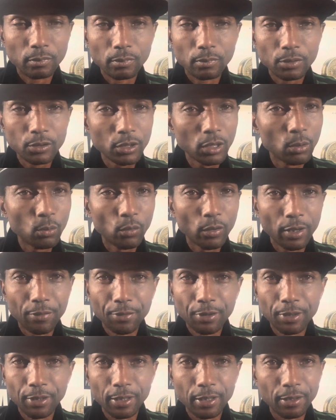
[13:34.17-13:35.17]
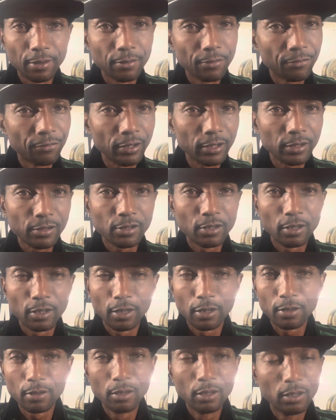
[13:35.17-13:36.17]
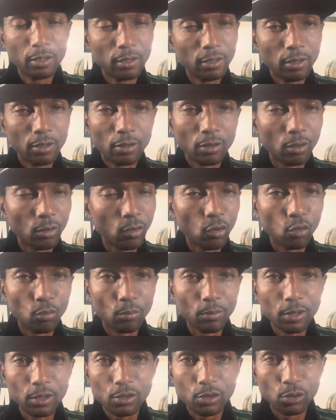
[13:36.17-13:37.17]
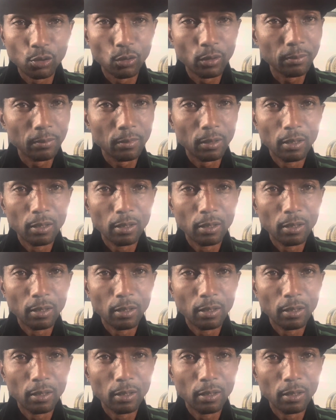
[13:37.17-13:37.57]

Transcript: Somewhere in there, fits in there. Don't hold me to it.